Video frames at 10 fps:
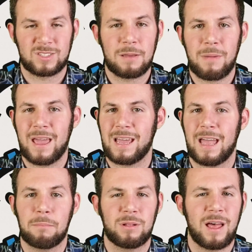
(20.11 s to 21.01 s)
They make
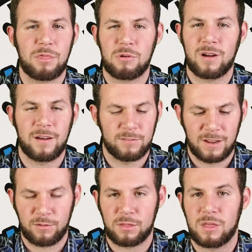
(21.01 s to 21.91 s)
a plethora of
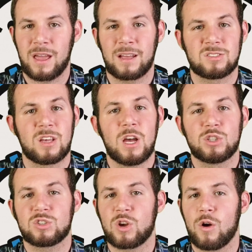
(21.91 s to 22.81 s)
different things:
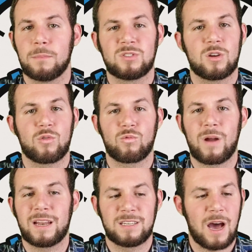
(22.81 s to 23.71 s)
scopes,
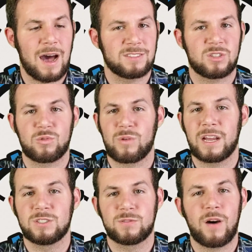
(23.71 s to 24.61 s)
red dots,
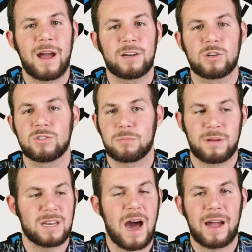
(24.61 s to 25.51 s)
rangefinders,
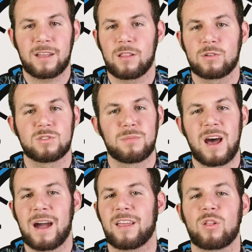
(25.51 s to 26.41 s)

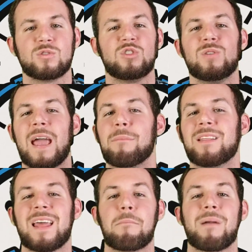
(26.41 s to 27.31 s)
binoculars, you name
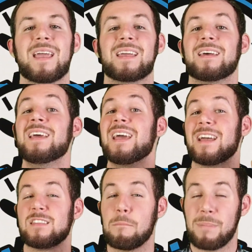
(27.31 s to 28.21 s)
it, they make it.
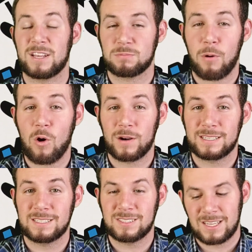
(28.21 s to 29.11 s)
And the best part
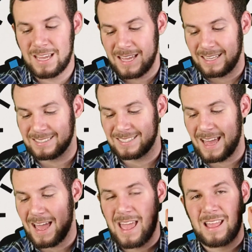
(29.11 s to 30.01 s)
is
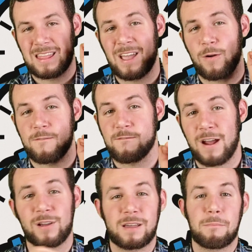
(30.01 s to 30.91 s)
that they are
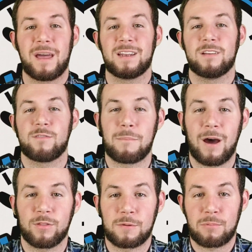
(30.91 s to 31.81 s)
very competitive
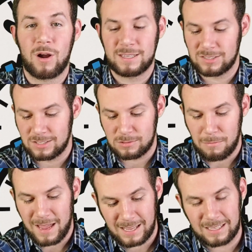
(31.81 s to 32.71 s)
about their prices,
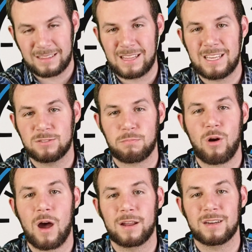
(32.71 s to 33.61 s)
making these
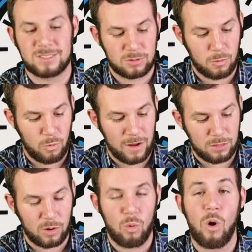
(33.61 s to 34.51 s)
products
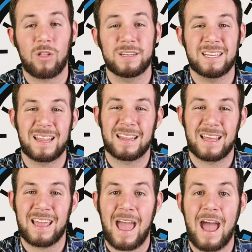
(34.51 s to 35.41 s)
with the quality that
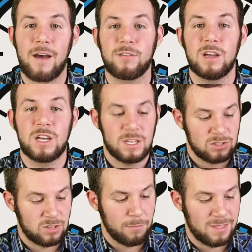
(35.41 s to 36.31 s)
they have
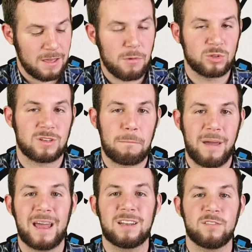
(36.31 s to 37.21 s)
some of the most
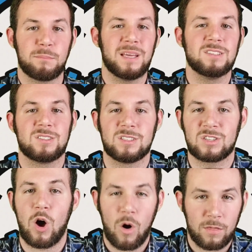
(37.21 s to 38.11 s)
competitive pieces
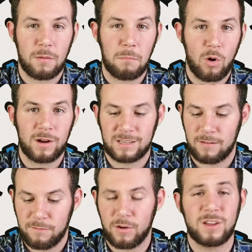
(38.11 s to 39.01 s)
on the
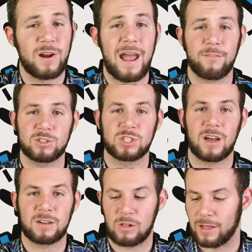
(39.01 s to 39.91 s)
market for your average
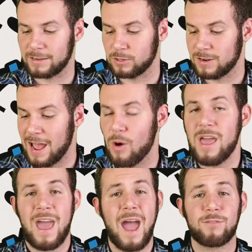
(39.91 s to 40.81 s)
gun collector. Now,
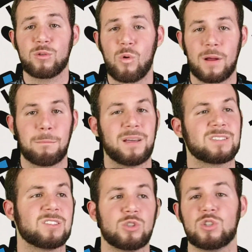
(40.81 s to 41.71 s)
everyone
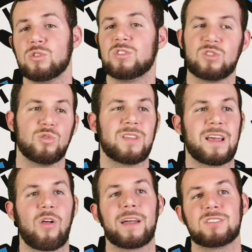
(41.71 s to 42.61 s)
picks and chooses who they
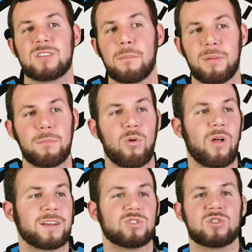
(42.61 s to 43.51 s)
like. Some people
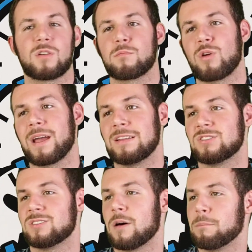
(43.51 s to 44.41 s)
like a certain brand,
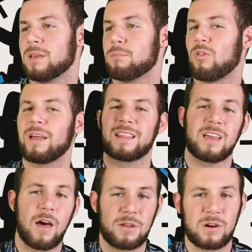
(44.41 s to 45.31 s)
some people like the
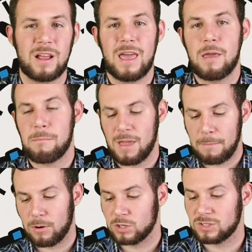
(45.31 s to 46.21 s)
other. Me
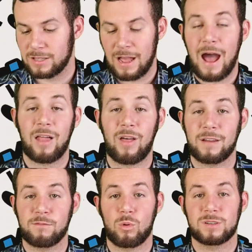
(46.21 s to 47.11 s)
personally, I
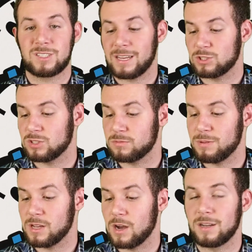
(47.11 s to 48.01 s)
like VORTEX just
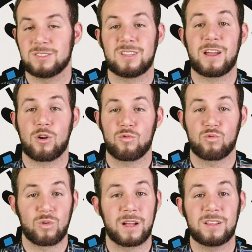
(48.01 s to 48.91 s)
because they are
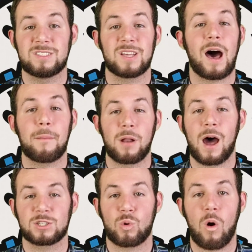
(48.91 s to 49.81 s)
really
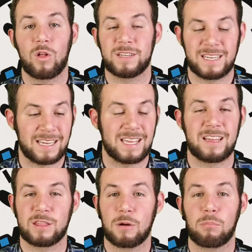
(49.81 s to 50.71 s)
top-notch quality, and
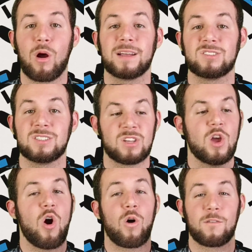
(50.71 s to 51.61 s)
again, their prices
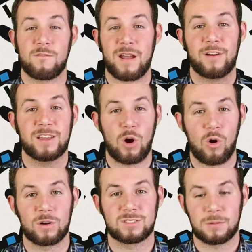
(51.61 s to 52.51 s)
are very
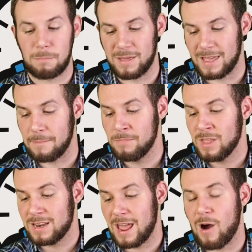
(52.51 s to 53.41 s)
hard to beat.
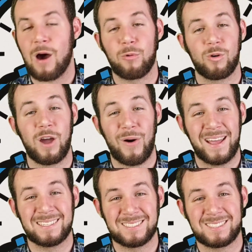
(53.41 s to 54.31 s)
Now, I will go
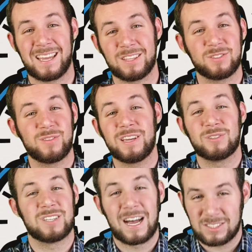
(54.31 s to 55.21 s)
ahead and say this video
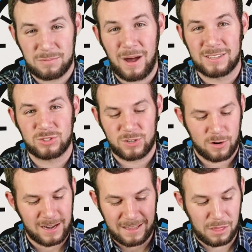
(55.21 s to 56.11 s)
is not sponsored
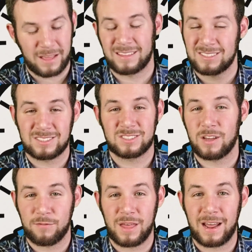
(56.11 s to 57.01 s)
or anything. This is
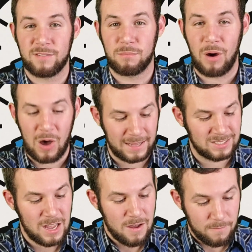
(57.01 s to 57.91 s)
stuff that I've
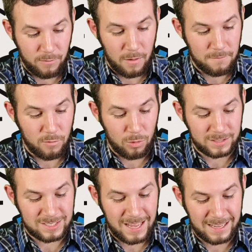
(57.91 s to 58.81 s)
bought from
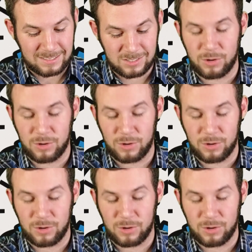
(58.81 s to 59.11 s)
VORTEX.